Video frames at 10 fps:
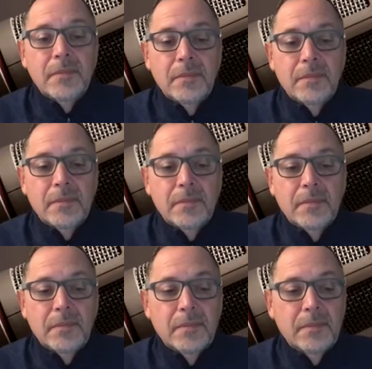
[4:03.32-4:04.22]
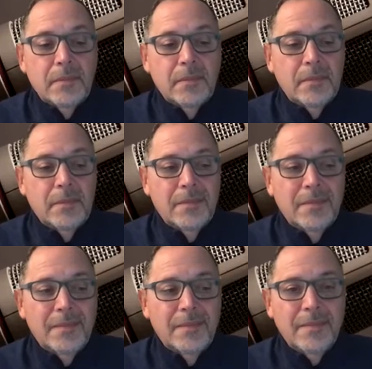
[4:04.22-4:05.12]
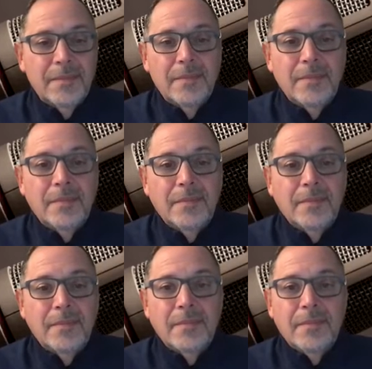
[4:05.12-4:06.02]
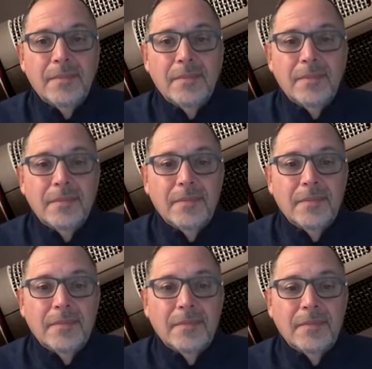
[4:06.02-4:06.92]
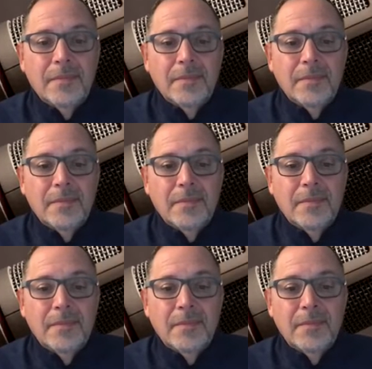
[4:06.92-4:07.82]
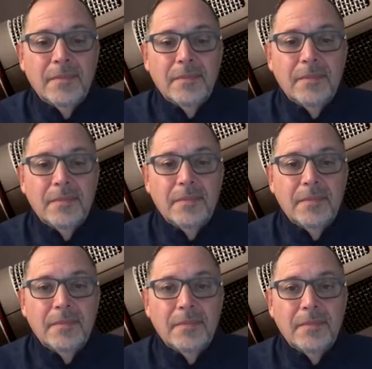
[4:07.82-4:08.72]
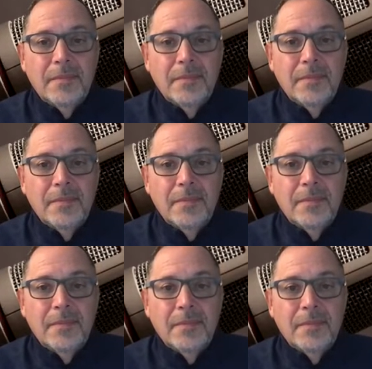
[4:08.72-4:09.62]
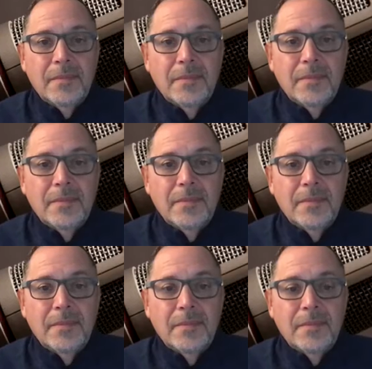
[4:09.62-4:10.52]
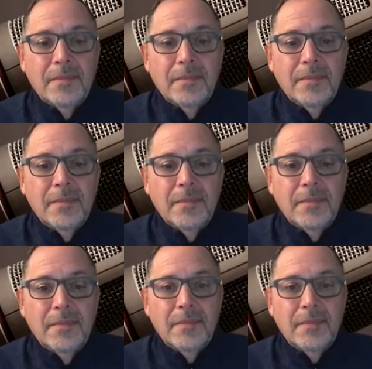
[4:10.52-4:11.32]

[no speech]